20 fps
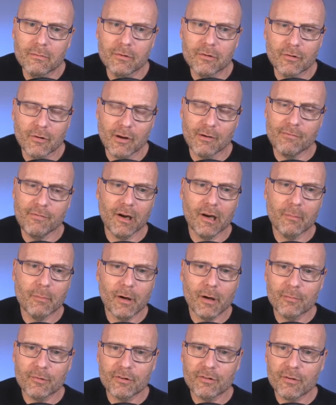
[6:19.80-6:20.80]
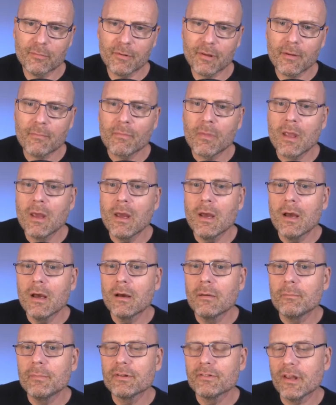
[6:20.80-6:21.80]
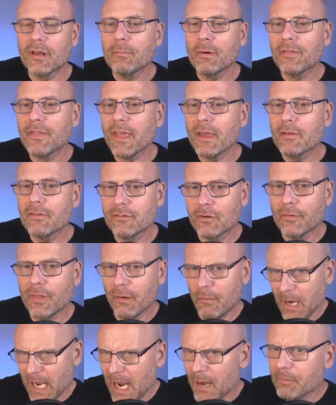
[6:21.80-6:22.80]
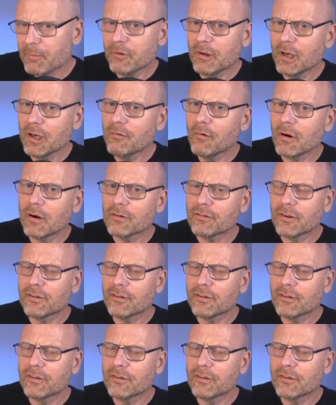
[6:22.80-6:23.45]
you get firebombed or something? So they were absolutely wrong,